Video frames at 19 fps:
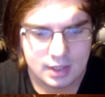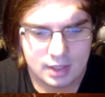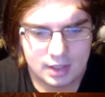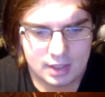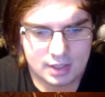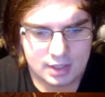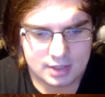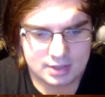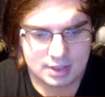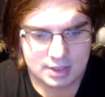
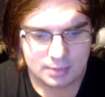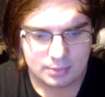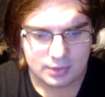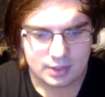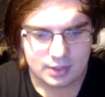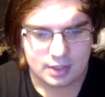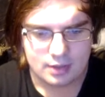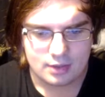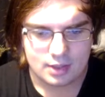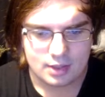Step 1, hit your
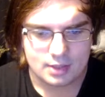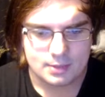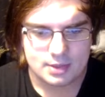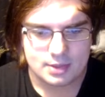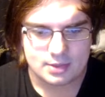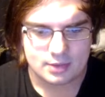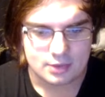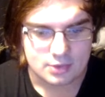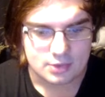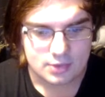enemies with a
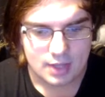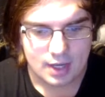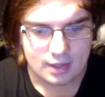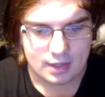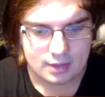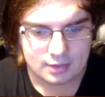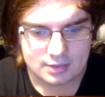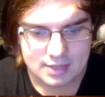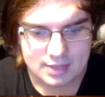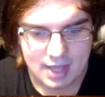tracker
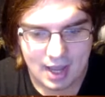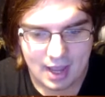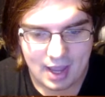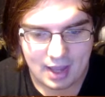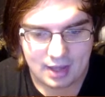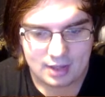tag.